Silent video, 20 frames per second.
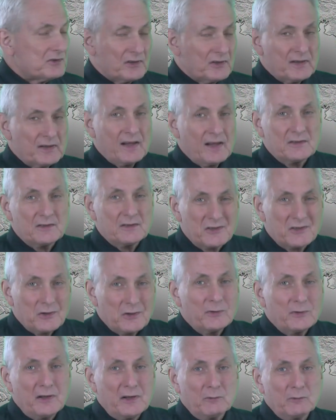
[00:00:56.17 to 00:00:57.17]
Actually, had
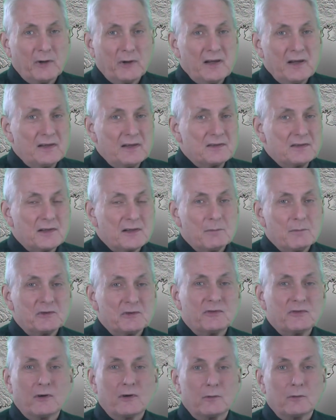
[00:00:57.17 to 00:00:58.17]
soaking rains
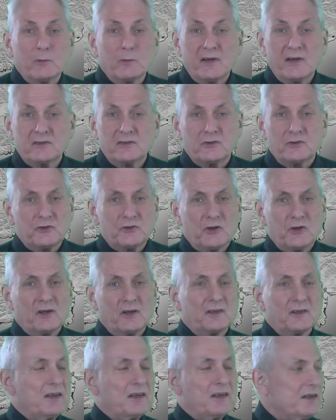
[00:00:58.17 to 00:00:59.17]
come as far west as
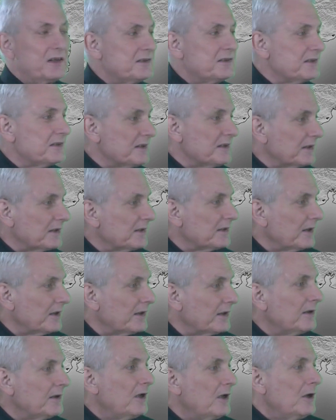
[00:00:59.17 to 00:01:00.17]
Chalkyitsik
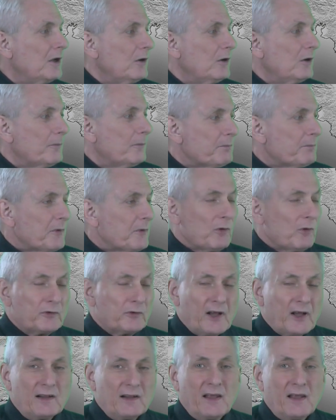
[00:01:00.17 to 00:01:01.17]
uh,
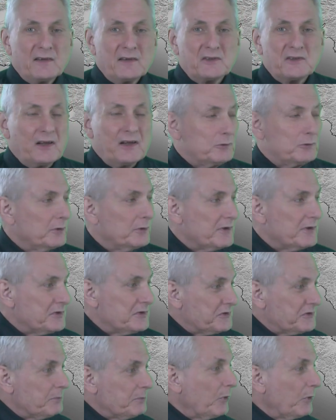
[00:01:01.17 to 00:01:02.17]
overnight last night and
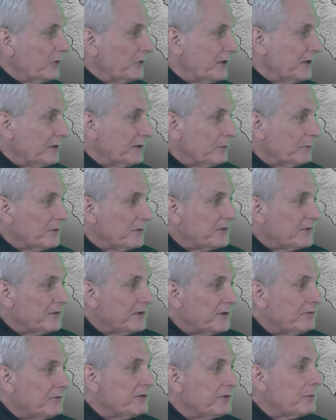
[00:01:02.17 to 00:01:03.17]
early this morning
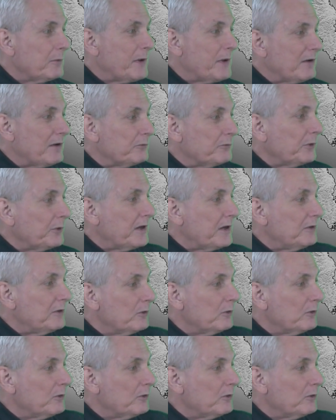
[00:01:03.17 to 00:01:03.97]
with a fair amount of